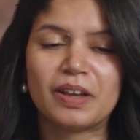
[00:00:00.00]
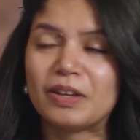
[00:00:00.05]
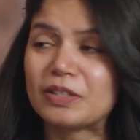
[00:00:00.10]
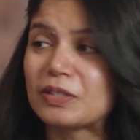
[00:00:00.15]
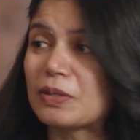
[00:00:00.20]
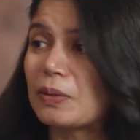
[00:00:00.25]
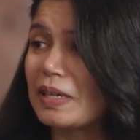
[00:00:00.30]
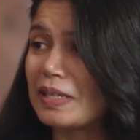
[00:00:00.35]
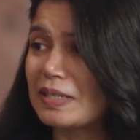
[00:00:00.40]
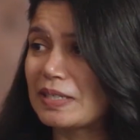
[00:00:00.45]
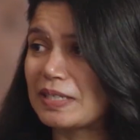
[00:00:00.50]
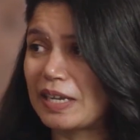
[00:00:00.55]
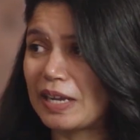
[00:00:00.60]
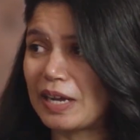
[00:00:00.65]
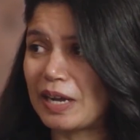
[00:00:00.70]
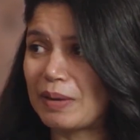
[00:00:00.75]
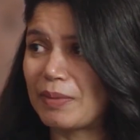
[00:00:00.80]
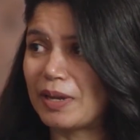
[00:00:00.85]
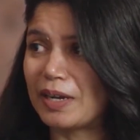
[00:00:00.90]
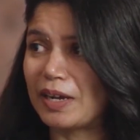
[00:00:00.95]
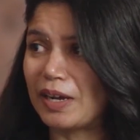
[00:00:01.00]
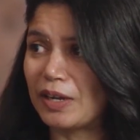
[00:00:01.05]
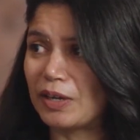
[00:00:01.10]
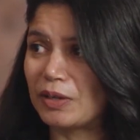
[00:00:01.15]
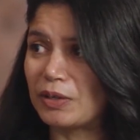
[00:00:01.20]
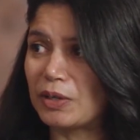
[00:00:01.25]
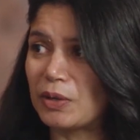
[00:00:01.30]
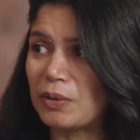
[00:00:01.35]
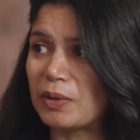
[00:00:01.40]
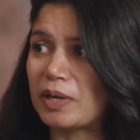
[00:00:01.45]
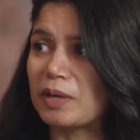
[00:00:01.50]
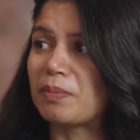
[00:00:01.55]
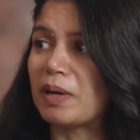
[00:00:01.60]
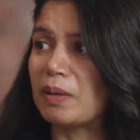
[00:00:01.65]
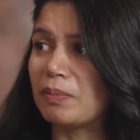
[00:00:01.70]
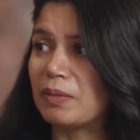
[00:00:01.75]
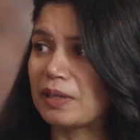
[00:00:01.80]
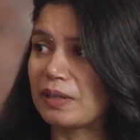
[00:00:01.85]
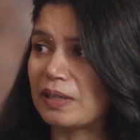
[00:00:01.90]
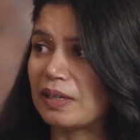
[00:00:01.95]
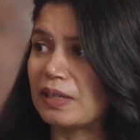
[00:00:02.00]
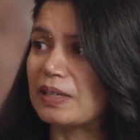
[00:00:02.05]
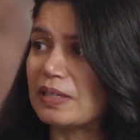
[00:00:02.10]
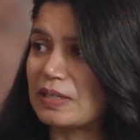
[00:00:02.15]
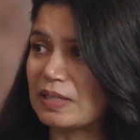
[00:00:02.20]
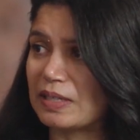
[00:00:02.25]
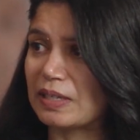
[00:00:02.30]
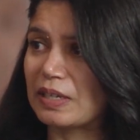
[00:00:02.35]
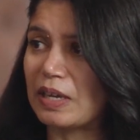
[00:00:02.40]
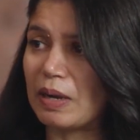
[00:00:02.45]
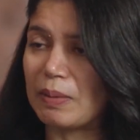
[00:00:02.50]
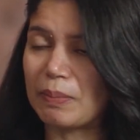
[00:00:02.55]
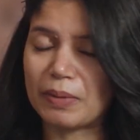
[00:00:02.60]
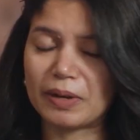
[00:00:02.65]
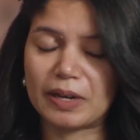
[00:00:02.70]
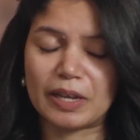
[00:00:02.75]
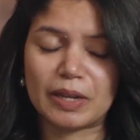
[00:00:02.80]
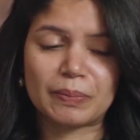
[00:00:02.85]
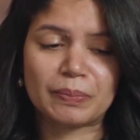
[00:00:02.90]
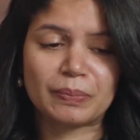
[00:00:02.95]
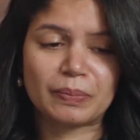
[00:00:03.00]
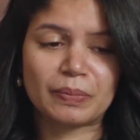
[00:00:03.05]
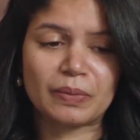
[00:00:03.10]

So let's say I'm an IRO at a publicly listed company.